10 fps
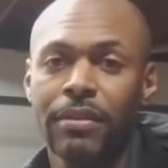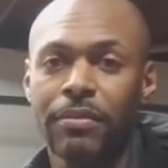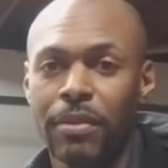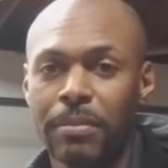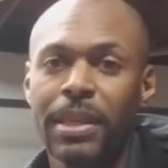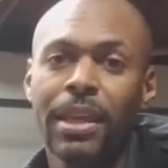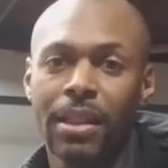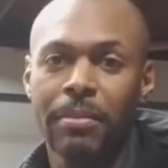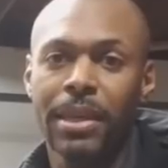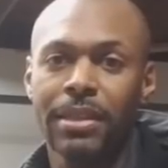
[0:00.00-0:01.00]
from the
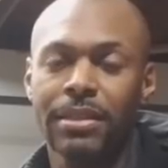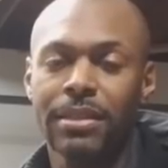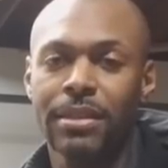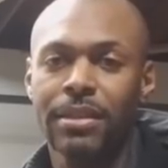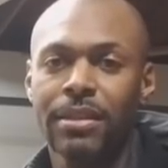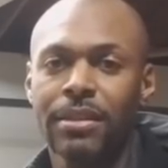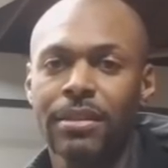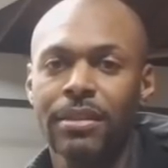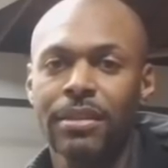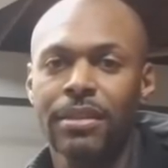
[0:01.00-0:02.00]
elements.
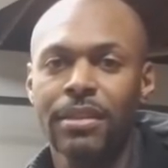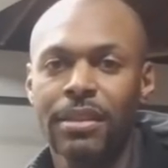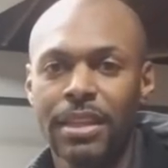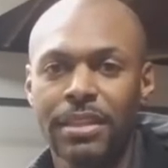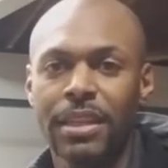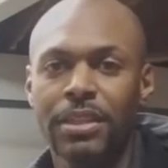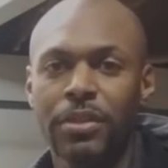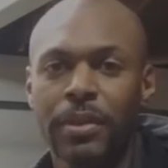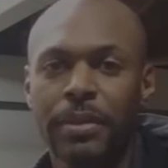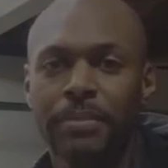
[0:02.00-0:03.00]
Let's get to
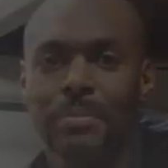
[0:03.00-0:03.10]
it.